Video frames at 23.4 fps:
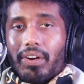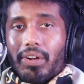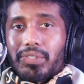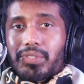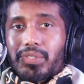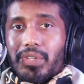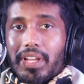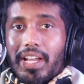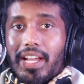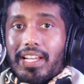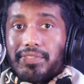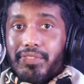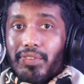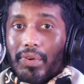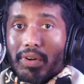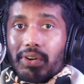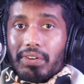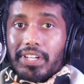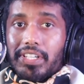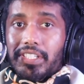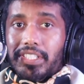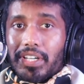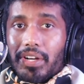Also, guys, if you
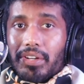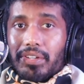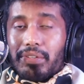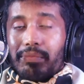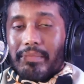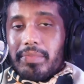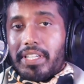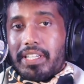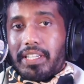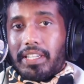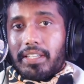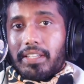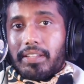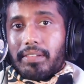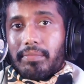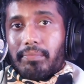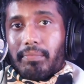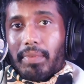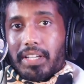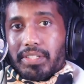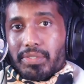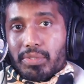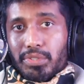want to reach out to me,
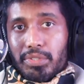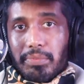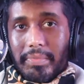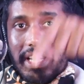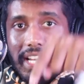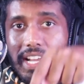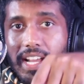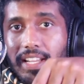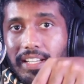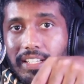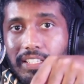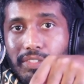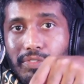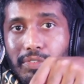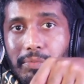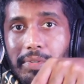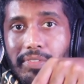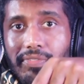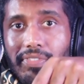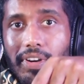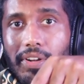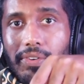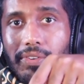my social media handles
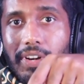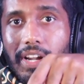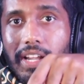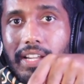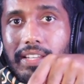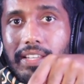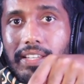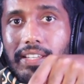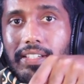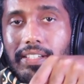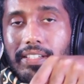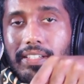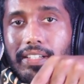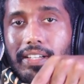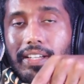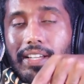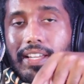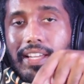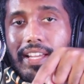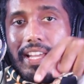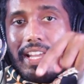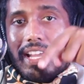will be found right here.